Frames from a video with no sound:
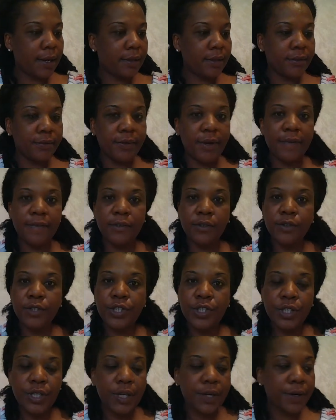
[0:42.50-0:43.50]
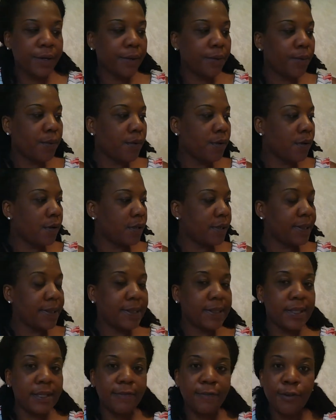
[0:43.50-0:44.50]
the Revolutionary War, the
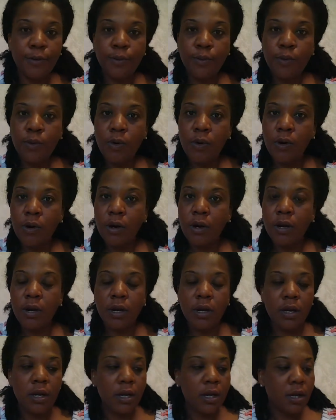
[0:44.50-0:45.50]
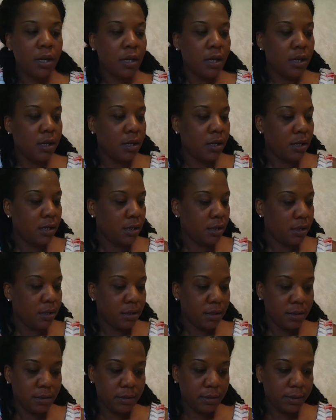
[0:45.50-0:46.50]
Civil War,
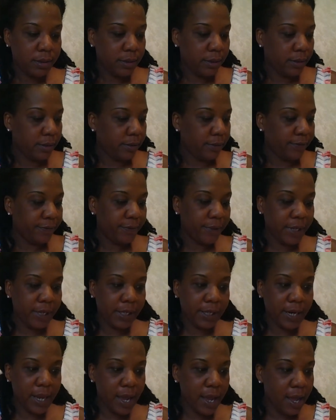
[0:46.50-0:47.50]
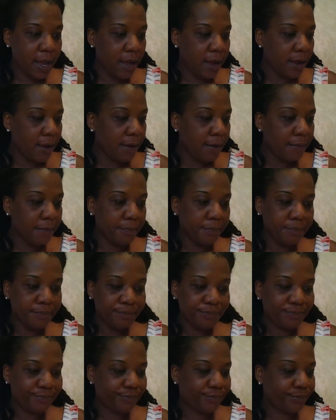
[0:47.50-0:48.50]
you know, Vietnam.
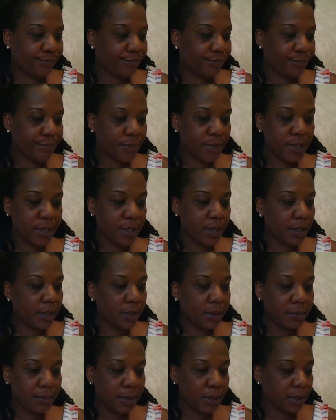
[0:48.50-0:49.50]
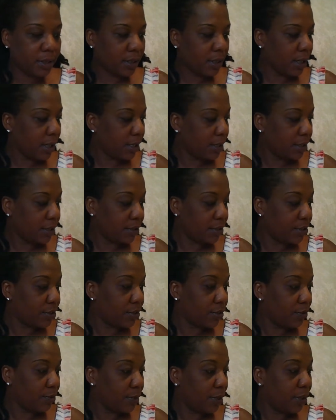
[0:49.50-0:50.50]
I mean, God, there's
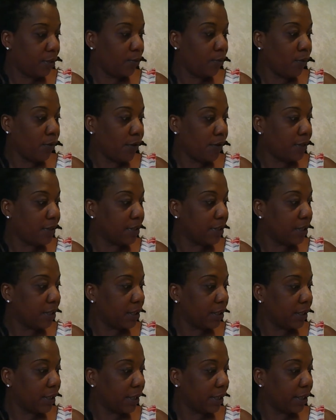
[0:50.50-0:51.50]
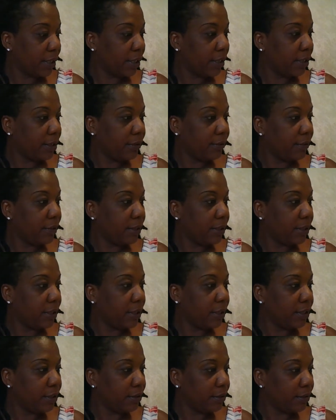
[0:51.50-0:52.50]
so many wars in here, I can't even
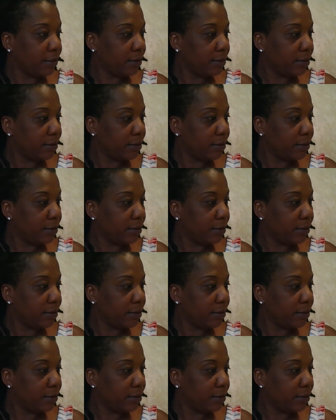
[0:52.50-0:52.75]
tell you.